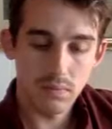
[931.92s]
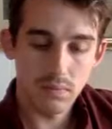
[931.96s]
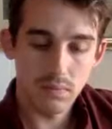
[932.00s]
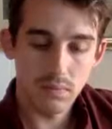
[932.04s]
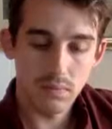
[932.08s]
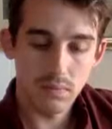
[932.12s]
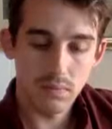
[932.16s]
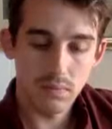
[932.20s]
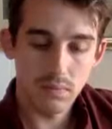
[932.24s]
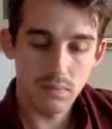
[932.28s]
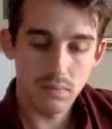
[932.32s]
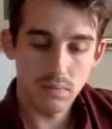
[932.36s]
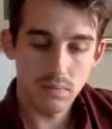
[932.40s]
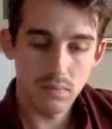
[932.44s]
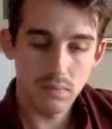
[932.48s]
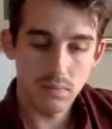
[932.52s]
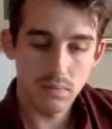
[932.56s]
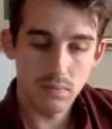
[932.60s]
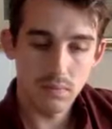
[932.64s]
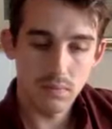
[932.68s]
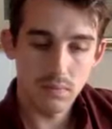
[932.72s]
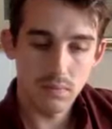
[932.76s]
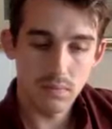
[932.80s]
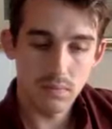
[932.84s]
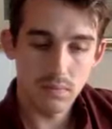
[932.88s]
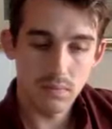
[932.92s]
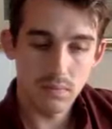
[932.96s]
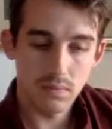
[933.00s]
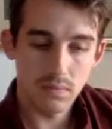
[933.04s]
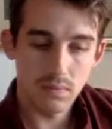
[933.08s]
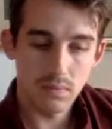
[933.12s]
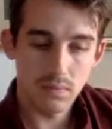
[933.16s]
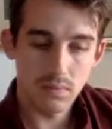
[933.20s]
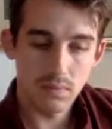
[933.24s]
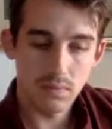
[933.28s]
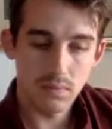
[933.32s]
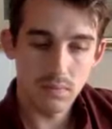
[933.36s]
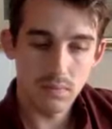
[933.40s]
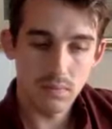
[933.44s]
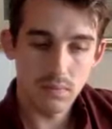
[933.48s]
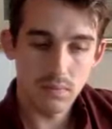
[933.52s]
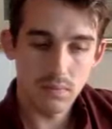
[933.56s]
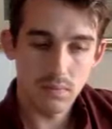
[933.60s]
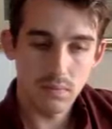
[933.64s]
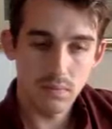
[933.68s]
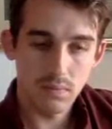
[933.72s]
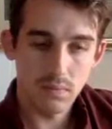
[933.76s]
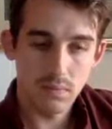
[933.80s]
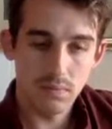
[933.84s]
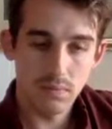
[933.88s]

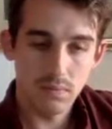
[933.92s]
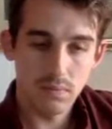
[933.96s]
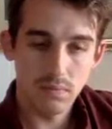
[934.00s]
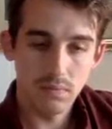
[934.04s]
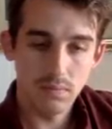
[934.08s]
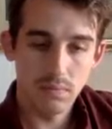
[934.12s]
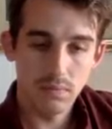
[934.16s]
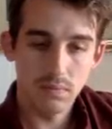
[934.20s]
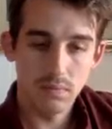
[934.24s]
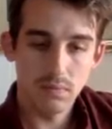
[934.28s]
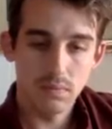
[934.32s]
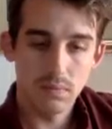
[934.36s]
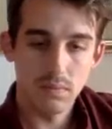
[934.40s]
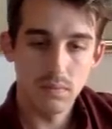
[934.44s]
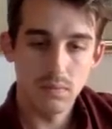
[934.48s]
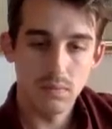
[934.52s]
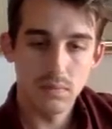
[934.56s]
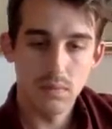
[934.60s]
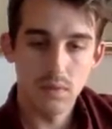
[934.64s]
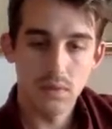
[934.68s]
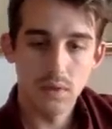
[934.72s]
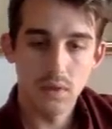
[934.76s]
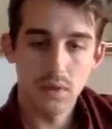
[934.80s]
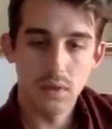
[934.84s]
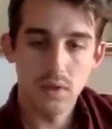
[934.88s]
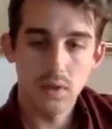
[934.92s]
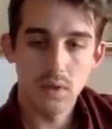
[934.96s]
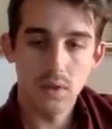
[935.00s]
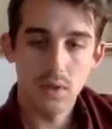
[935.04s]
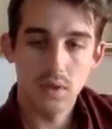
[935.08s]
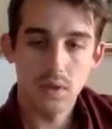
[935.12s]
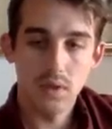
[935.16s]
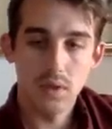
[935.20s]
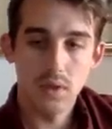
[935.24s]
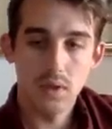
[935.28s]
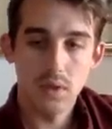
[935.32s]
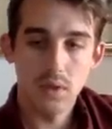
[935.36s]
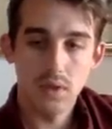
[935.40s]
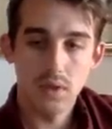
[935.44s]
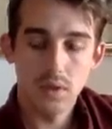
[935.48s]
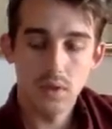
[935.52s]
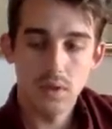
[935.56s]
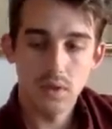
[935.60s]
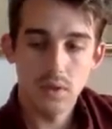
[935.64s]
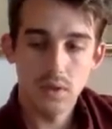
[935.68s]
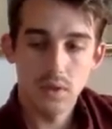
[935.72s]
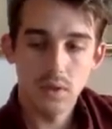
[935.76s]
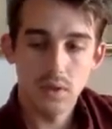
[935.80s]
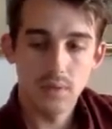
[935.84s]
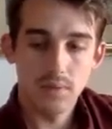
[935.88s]

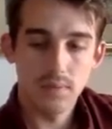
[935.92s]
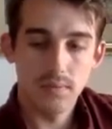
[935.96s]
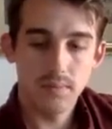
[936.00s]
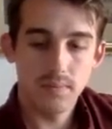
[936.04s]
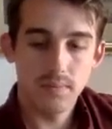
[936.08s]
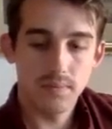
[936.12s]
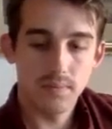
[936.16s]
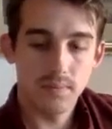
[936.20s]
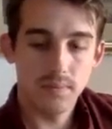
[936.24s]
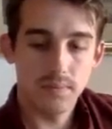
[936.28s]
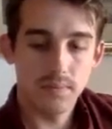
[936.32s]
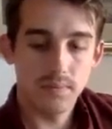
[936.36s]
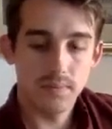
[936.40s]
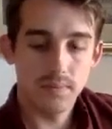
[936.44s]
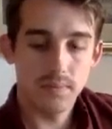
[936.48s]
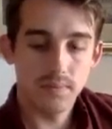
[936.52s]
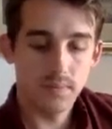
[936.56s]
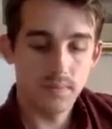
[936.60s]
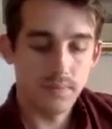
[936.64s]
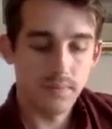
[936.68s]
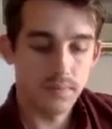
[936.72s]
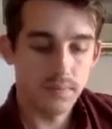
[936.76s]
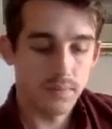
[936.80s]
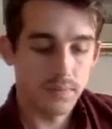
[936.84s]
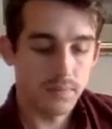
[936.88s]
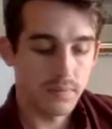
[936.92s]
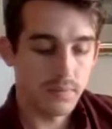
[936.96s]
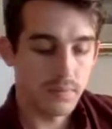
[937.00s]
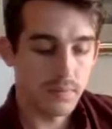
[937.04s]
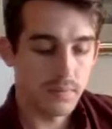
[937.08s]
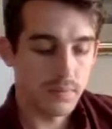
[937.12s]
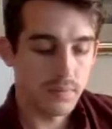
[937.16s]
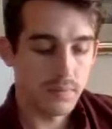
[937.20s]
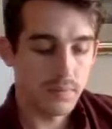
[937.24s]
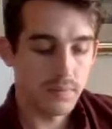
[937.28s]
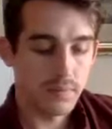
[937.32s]
No words are spoken by the person on screen.